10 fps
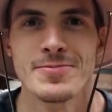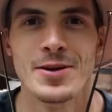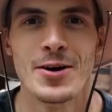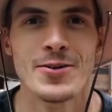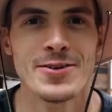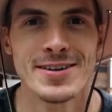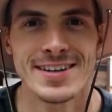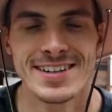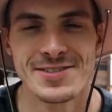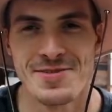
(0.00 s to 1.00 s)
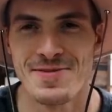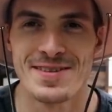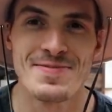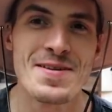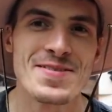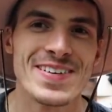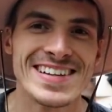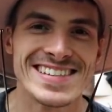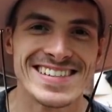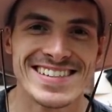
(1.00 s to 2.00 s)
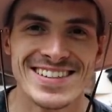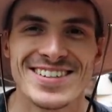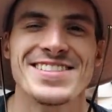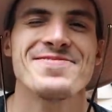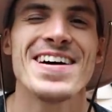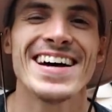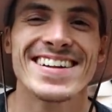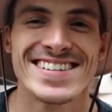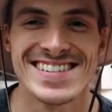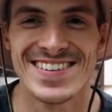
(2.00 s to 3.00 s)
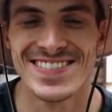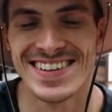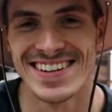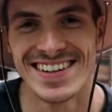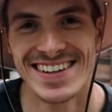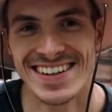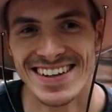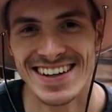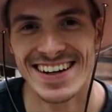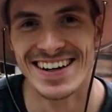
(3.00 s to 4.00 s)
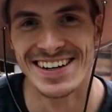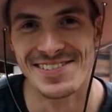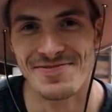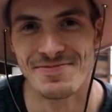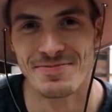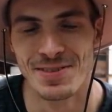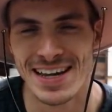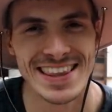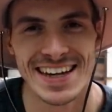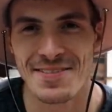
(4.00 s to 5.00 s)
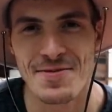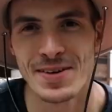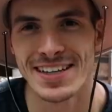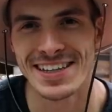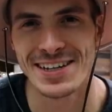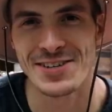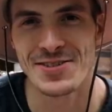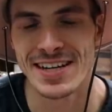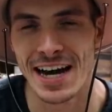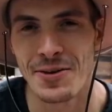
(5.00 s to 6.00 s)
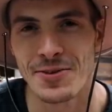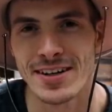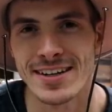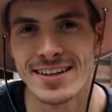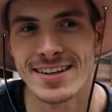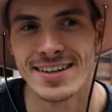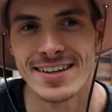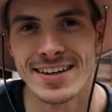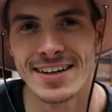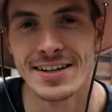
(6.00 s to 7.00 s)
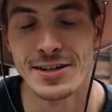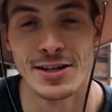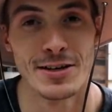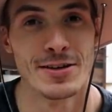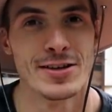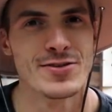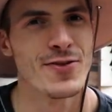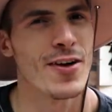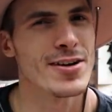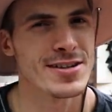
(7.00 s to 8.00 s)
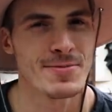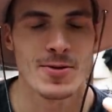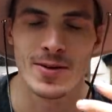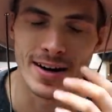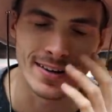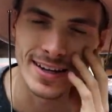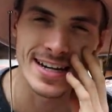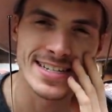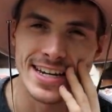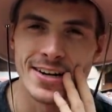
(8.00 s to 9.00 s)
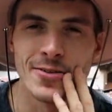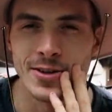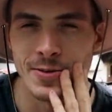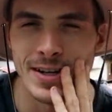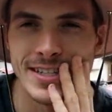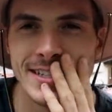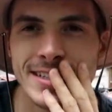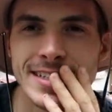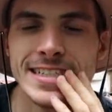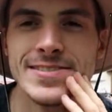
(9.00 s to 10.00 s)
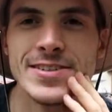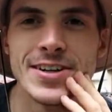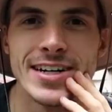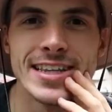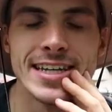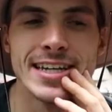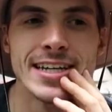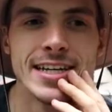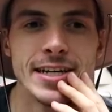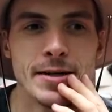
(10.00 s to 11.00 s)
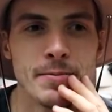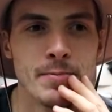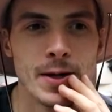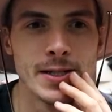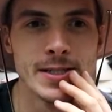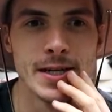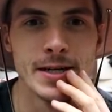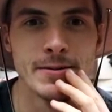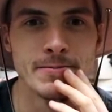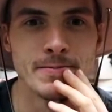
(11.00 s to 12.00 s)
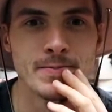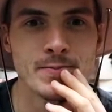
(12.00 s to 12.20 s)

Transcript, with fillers: no. So I'm like, maybe mine's just, you know, in the mail or something. Um, but I think everybody in the country got one. It, it, as far as I'm aware, like I said, I don't really watch TV or anything, but um,